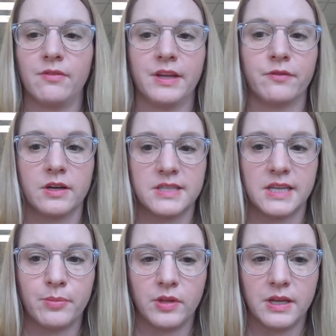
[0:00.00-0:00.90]
Like, for
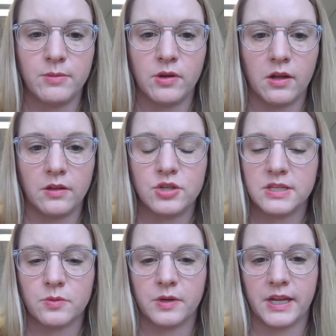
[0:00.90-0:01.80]
example, immunology
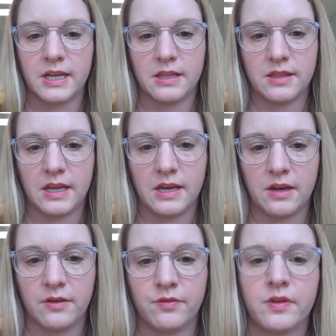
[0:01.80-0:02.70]
is one I can think
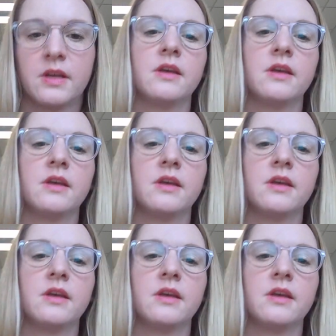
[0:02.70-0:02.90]
of.